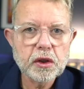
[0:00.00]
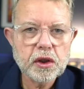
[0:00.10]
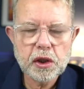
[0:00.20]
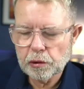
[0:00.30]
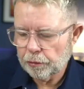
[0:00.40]

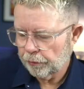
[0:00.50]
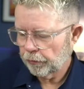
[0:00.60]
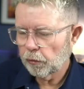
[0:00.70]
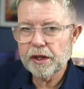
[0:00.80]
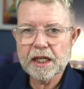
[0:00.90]
YouTube,
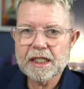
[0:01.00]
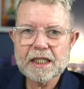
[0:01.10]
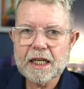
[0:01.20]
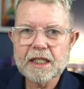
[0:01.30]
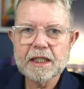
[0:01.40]
where they're
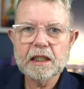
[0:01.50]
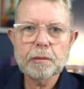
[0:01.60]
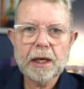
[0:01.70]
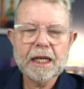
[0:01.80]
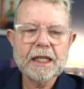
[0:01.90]
discussing
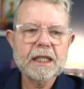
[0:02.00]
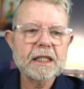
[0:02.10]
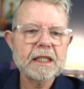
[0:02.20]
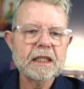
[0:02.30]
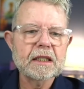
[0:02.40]
the
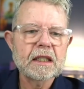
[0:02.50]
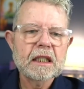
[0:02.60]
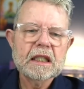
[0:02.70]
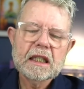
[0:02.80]
planets, and